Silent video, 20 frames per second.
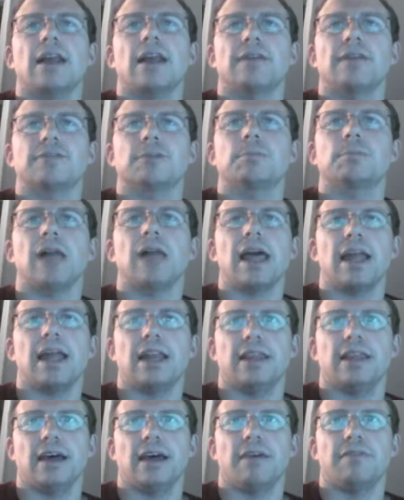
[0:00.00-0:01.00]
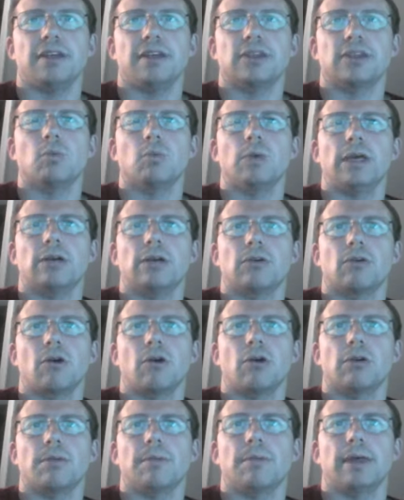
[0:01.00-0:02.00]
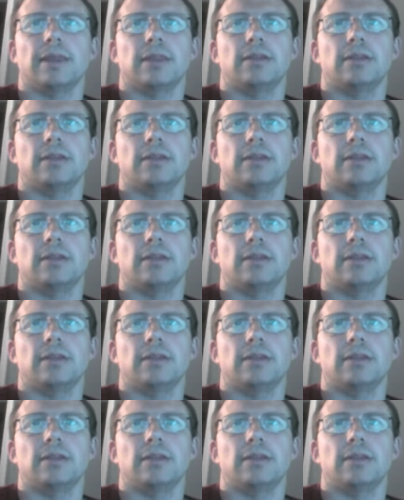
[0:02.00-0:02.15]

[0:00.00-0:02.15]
enough to play any of, like the weaker heart of like